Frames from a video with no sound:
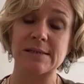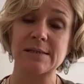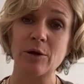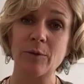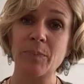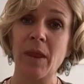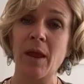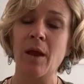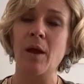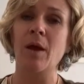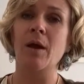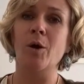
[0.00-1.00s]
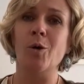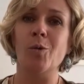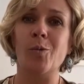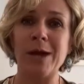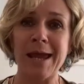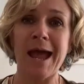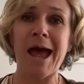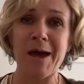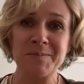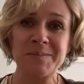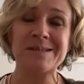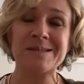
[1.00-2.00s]
So we
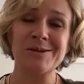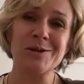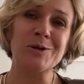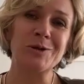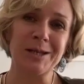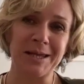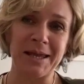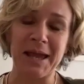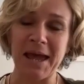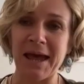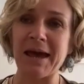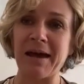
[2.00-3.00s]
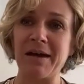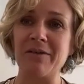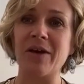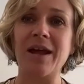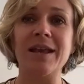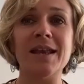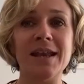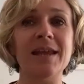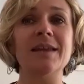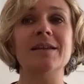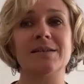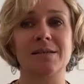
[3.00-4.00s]
absolutely have a
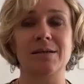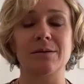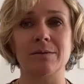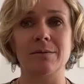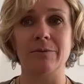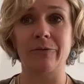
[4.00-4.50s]
need to,